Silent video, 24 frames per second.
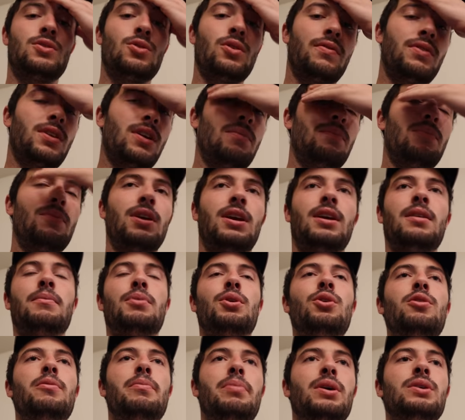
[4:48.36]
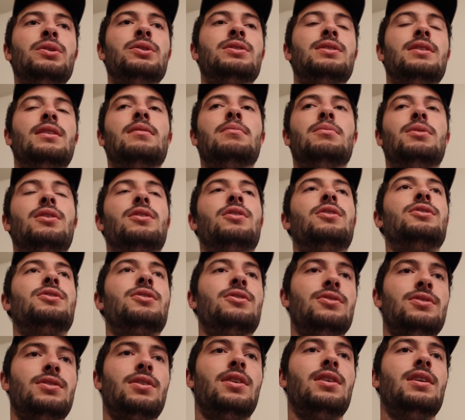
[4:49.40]
So if the computer post and the monitor
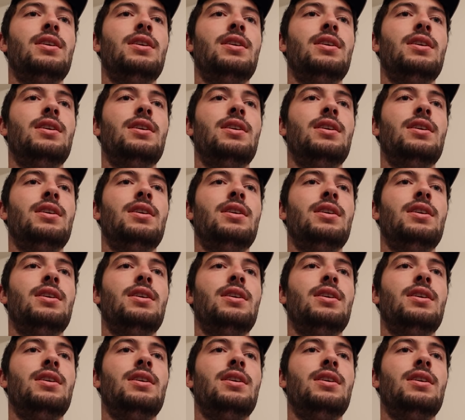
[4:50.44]
turns